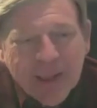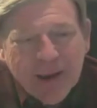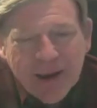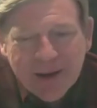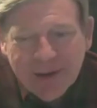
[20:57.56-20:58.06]

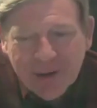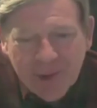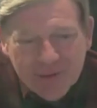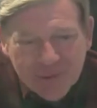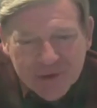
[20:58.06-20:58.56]
And then
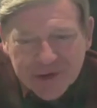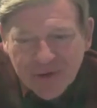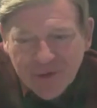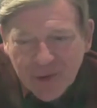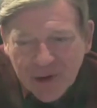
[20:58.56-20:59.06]
my first thought,
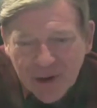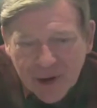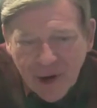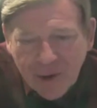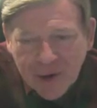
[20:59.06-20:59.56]
if I'm looking at a
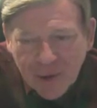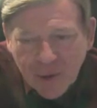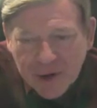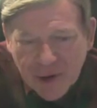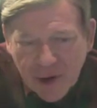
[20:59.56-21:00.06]
dominant chord,
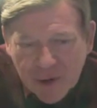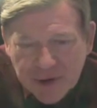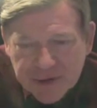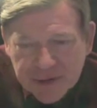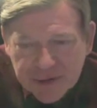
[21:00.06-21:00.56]
is
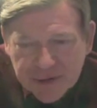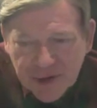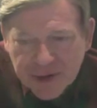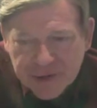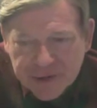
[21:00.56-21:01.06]
always
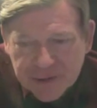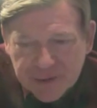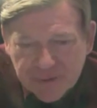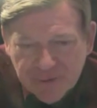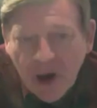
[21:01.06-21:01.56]
that it's
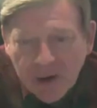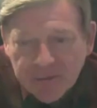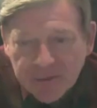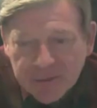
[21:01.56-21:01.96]
5.